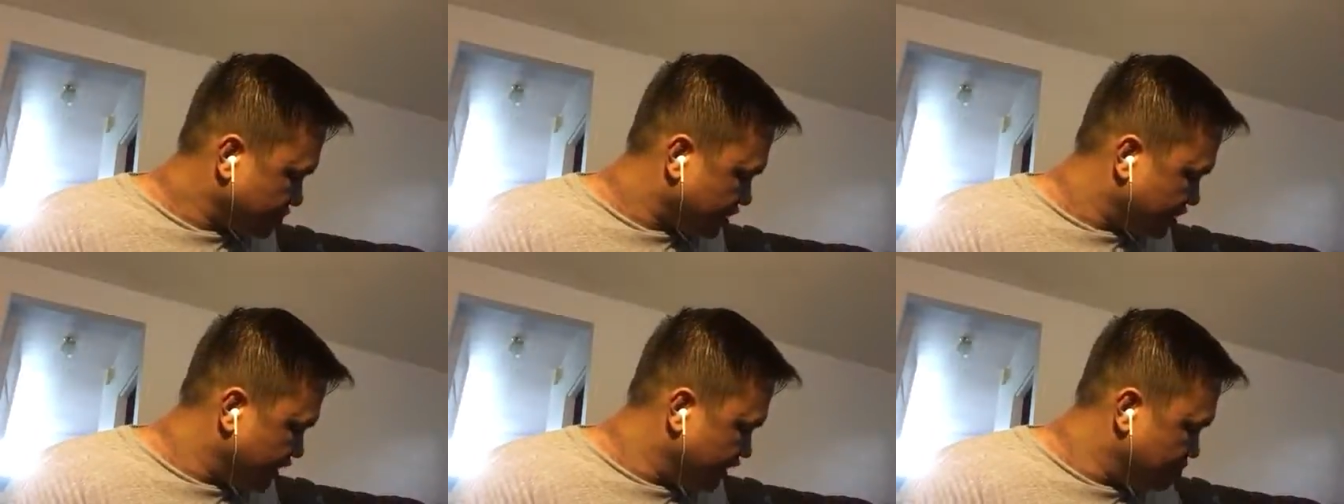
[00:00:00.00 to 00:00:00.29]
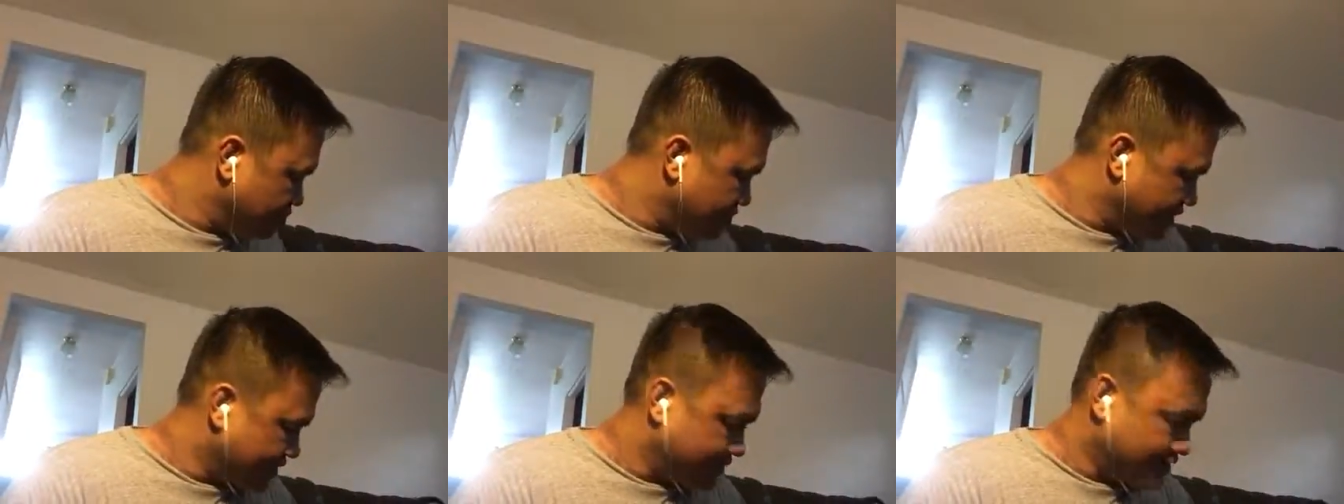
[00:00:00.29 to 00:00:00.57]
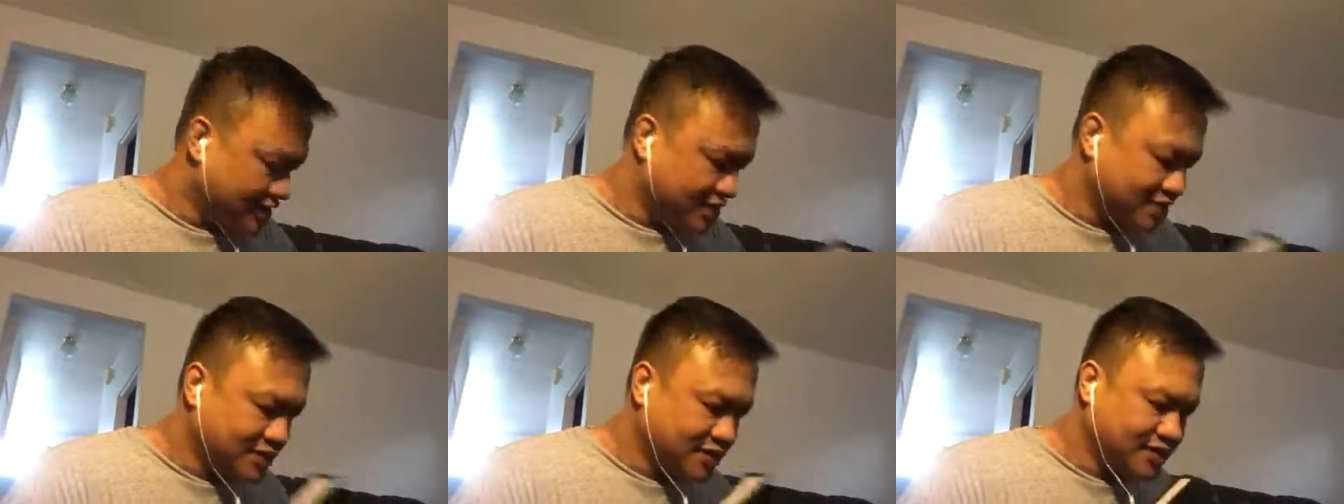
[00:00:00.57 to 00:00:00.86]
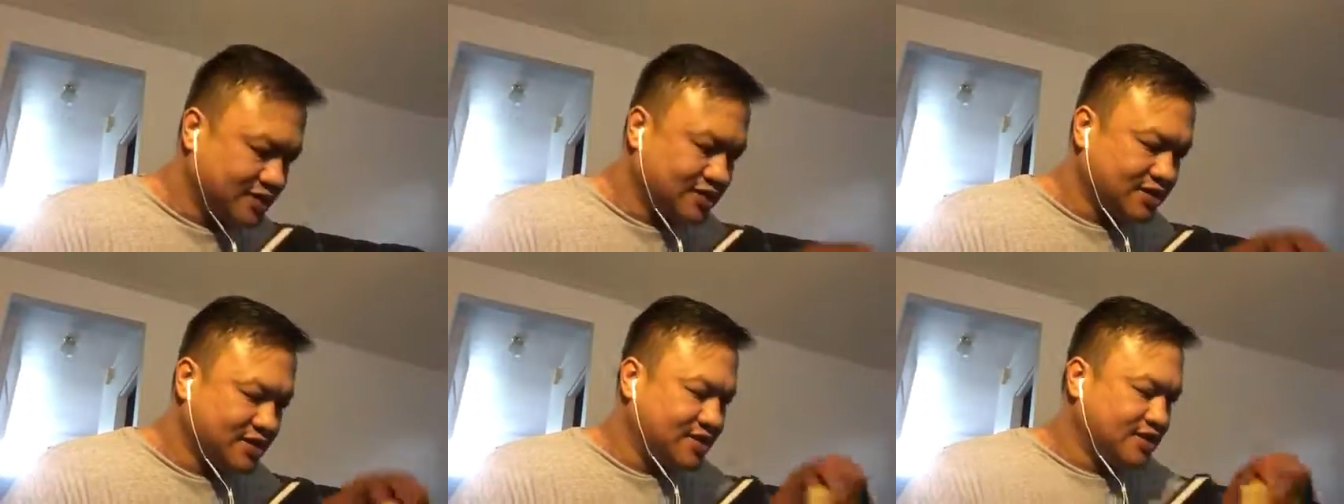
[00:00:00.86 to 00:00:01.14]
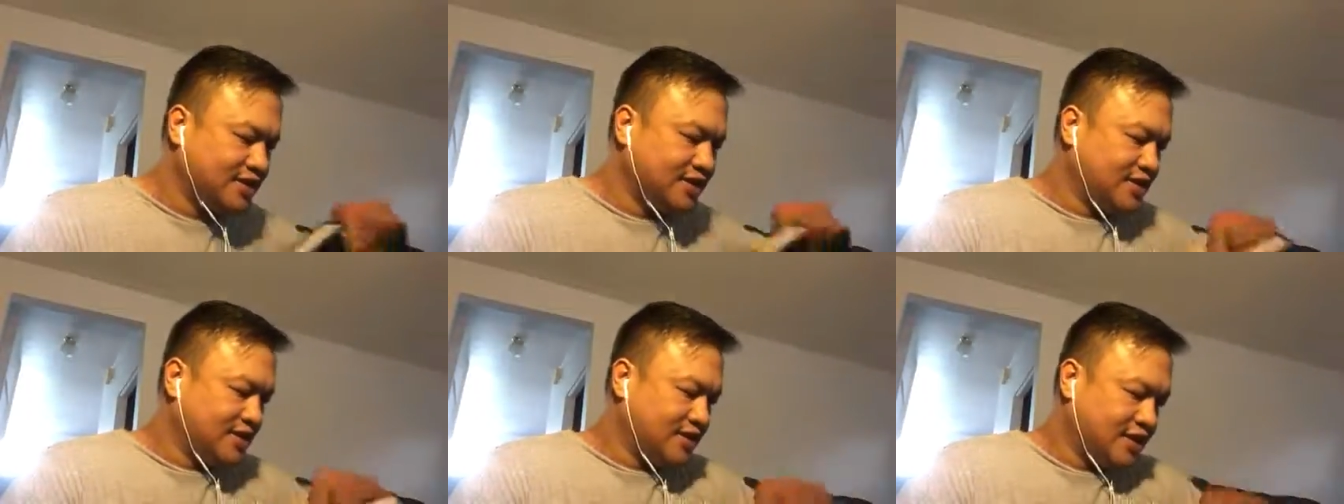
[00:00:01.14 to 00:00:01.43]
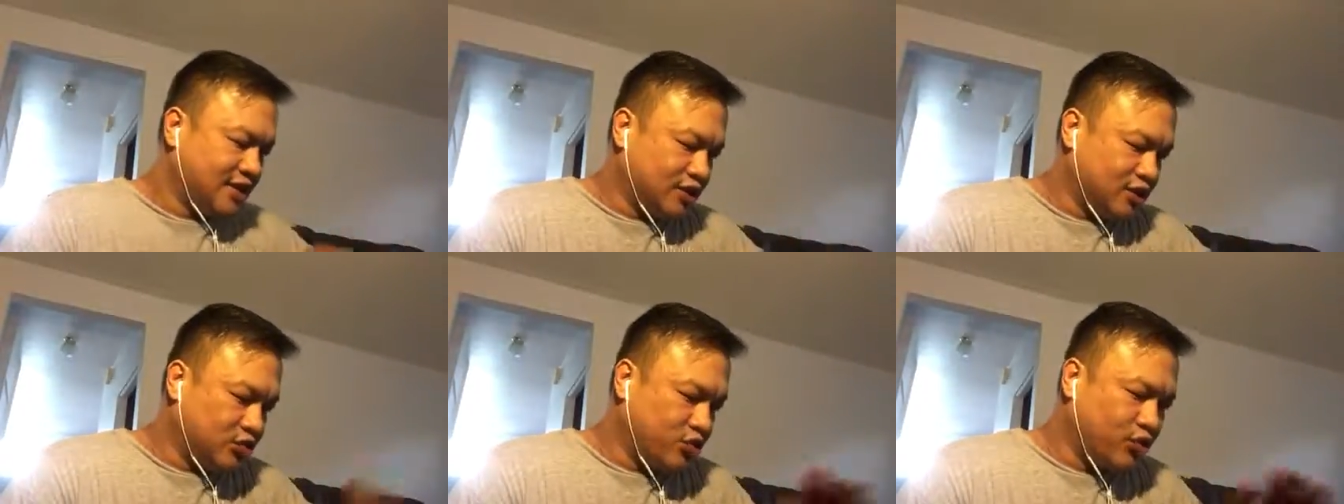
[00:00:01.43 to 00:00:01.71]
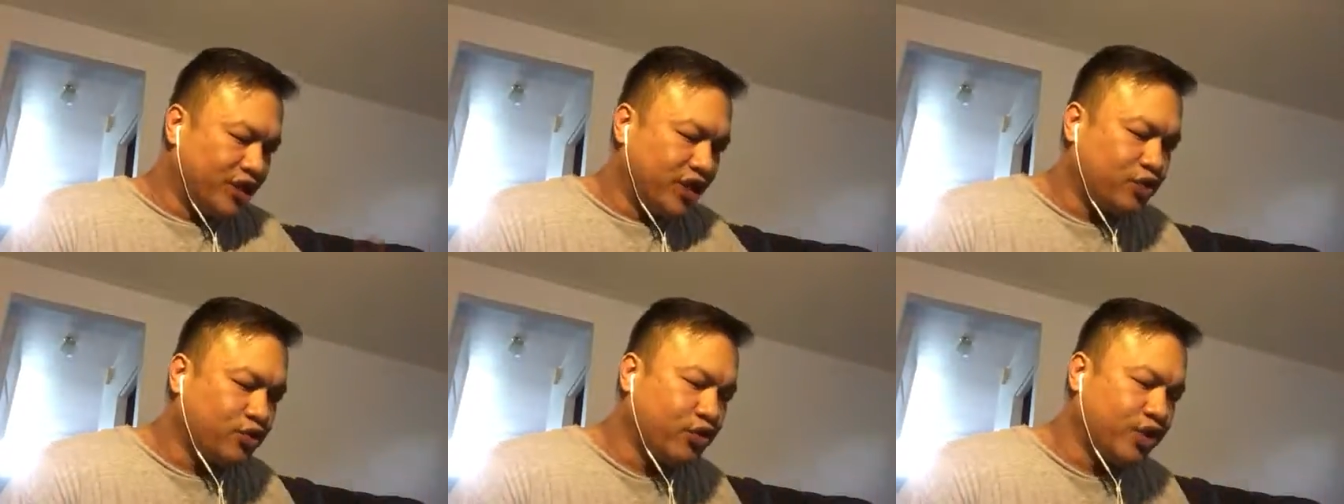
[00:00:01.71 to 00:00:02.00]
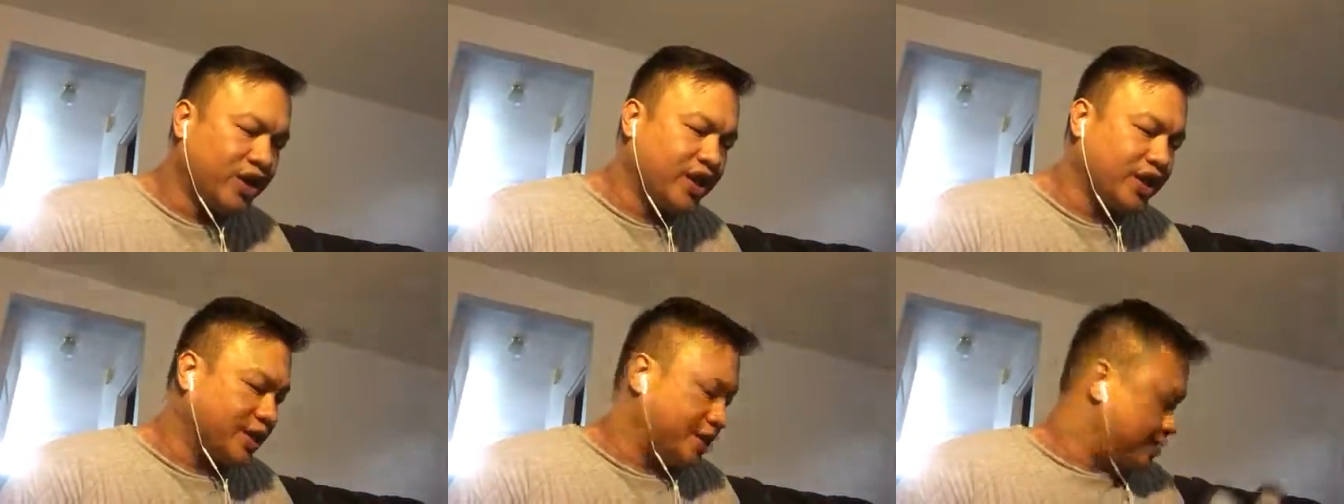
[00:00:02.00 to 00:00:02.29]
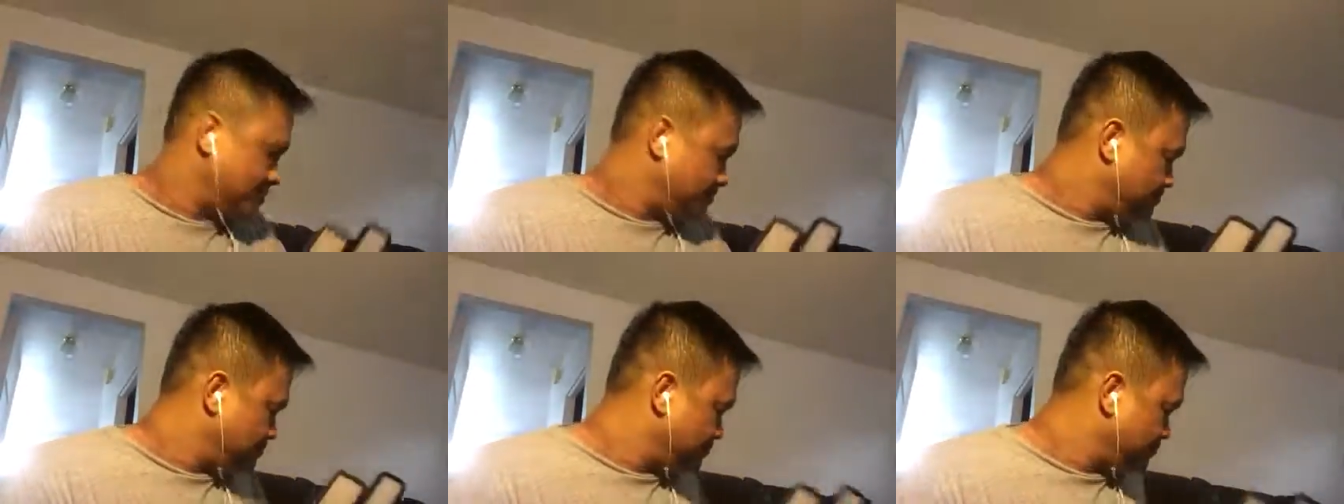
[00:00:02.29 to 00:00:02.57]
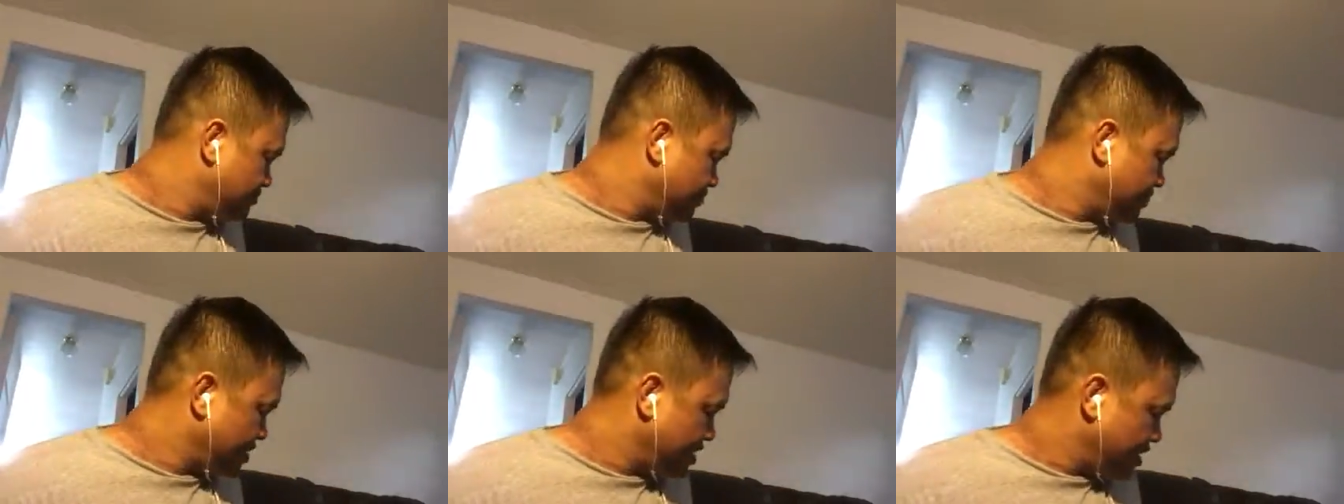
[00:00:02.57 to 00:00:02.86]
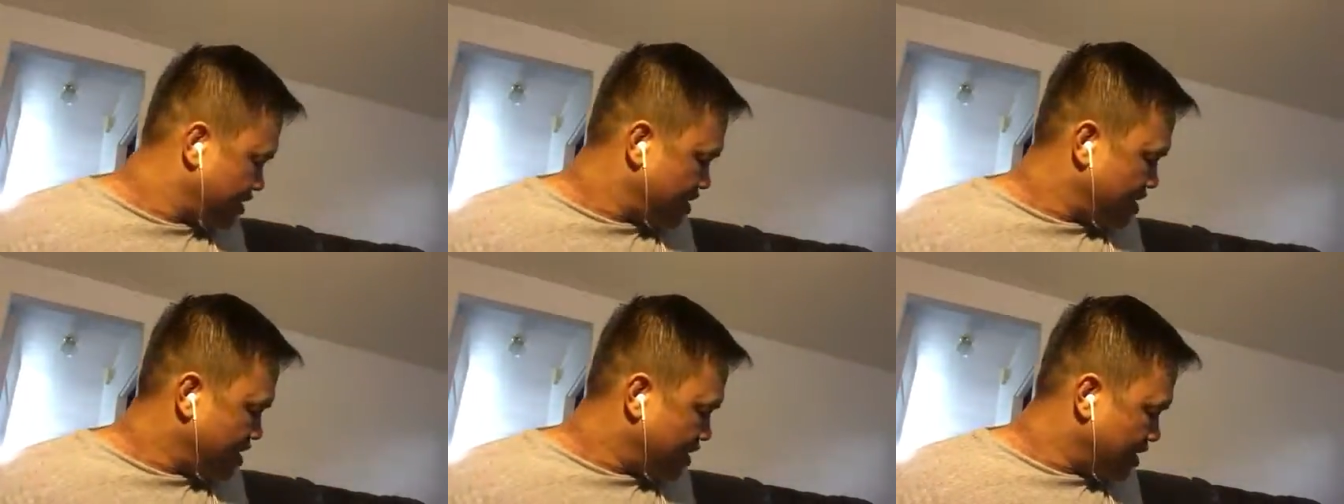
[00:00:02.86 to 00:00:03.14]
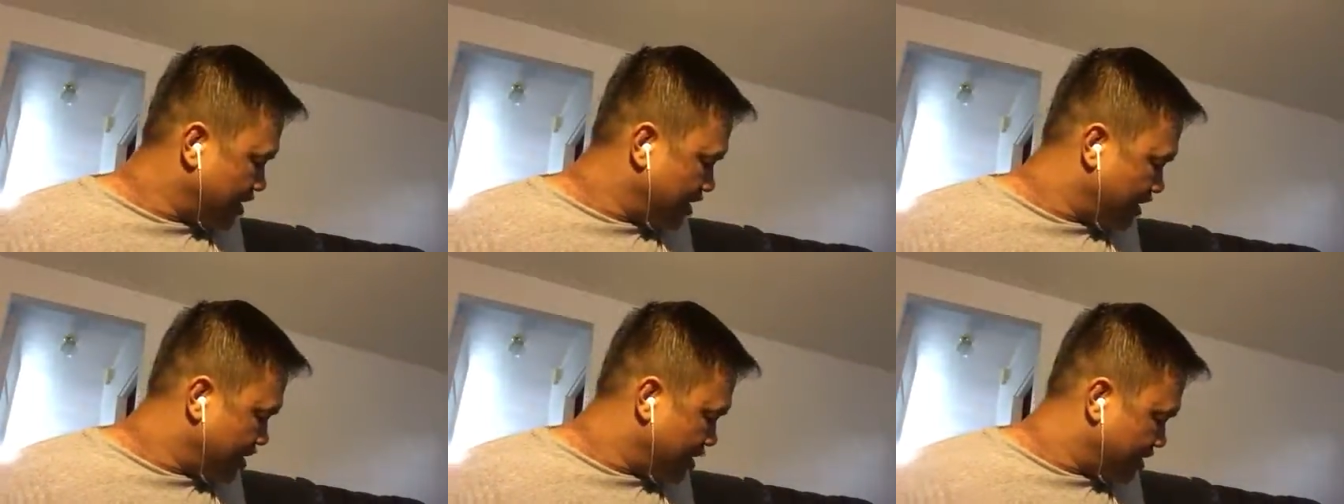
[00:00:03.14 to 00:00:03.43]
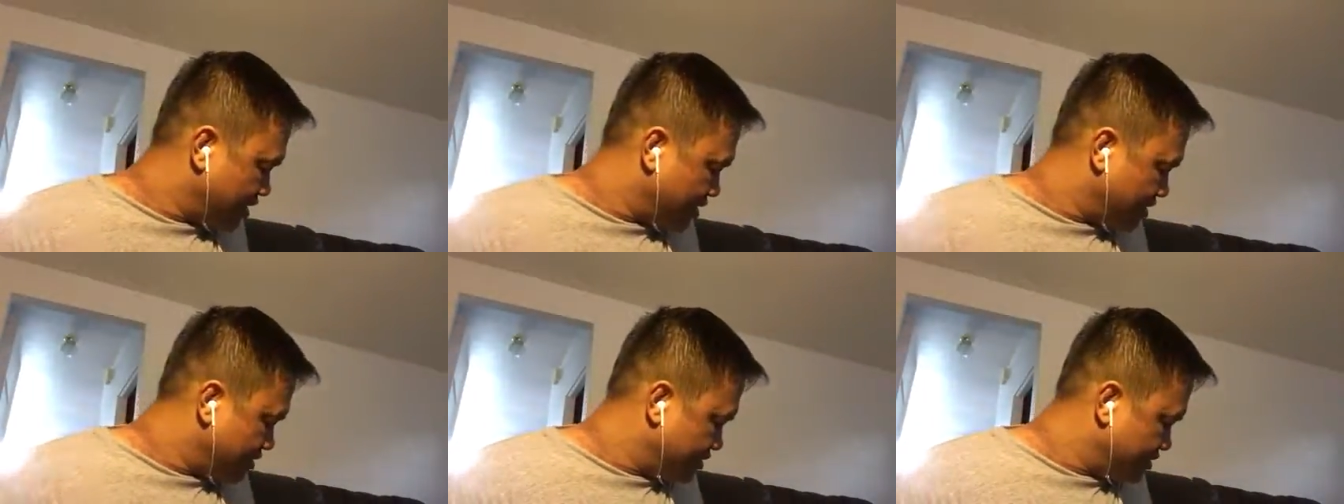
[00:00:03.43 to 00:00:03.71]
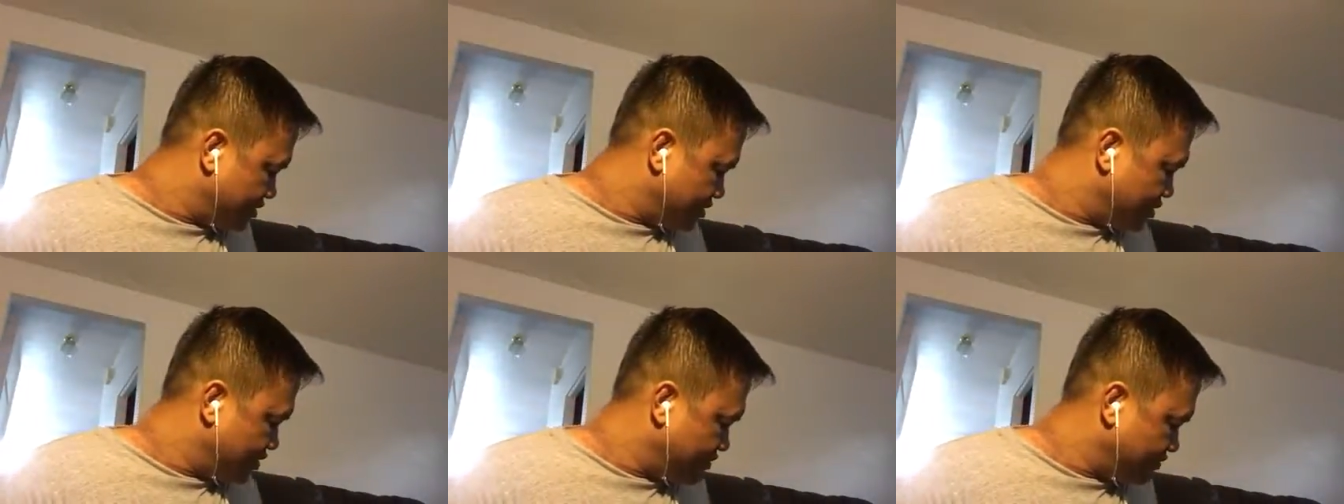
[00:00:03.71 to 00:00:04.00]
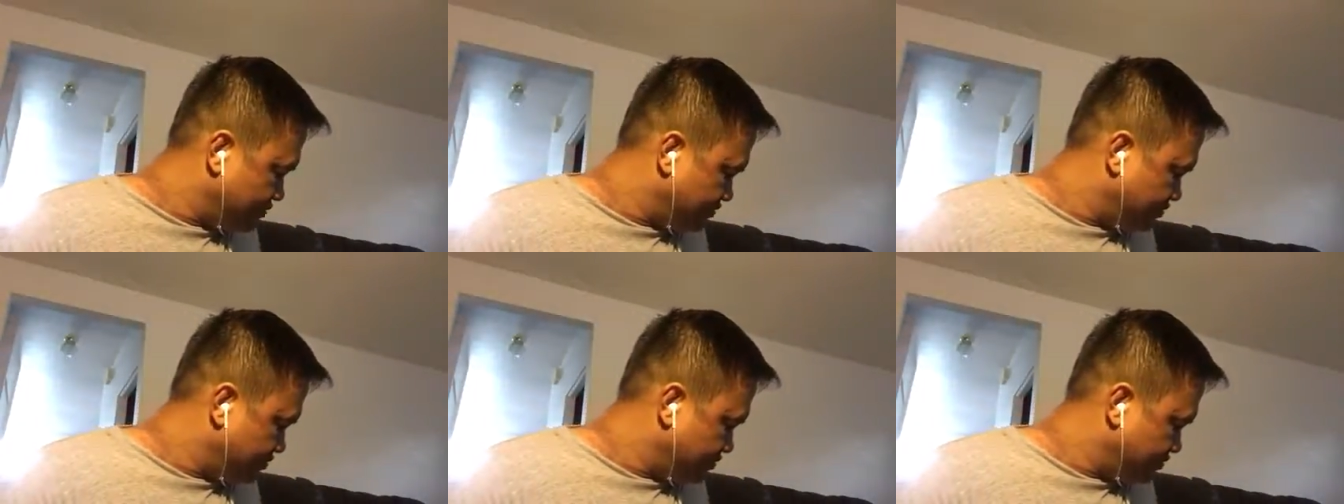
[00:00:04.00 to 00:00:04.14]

in business is real quickly is